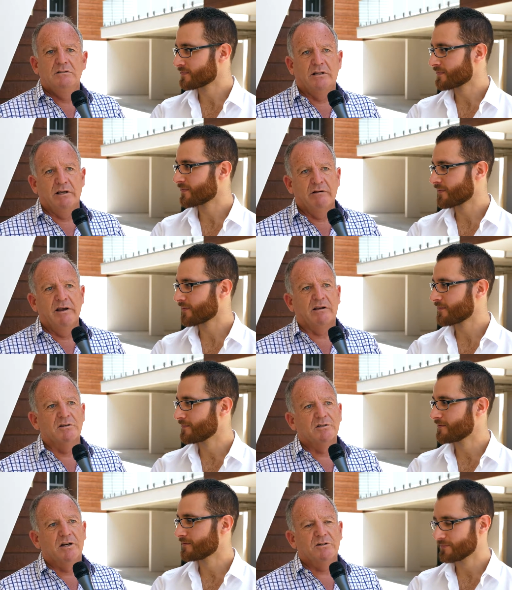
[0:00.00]
Speaker 1: So they're under
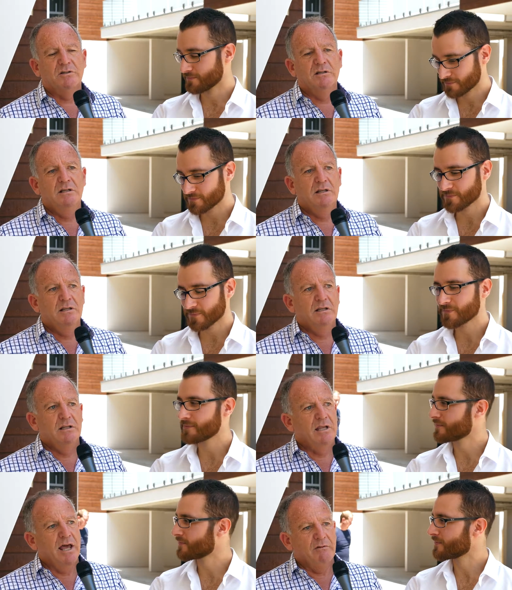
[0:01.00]
construction.
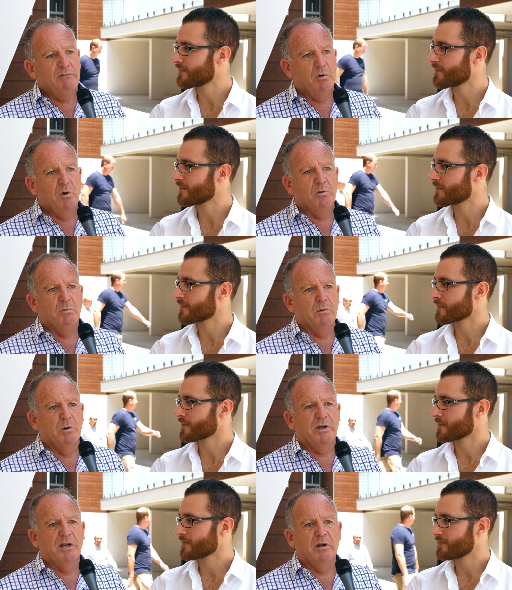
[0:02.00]
The other four that we're
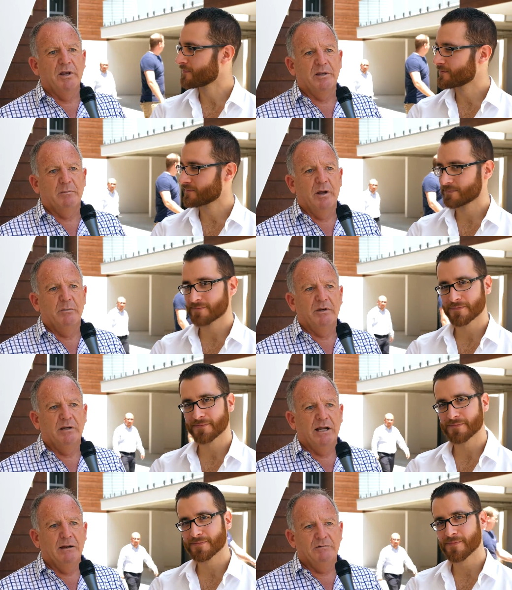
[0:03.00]
working on at the
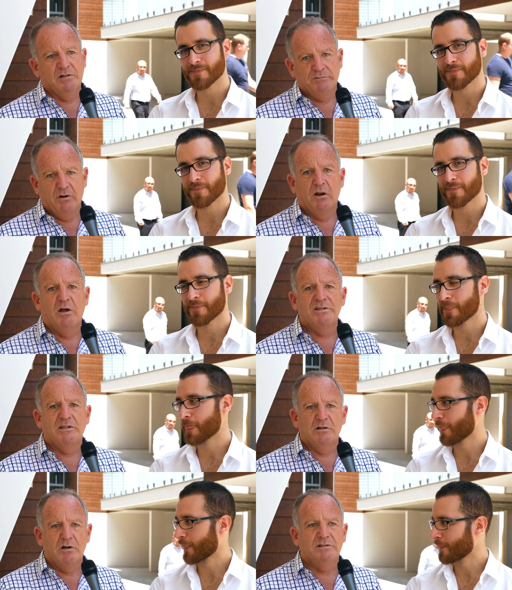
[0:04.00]
moment, um, just
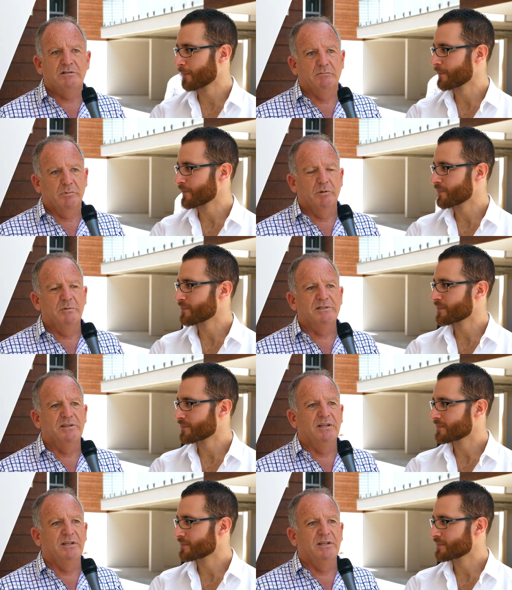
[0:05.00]
finalising costs and permits and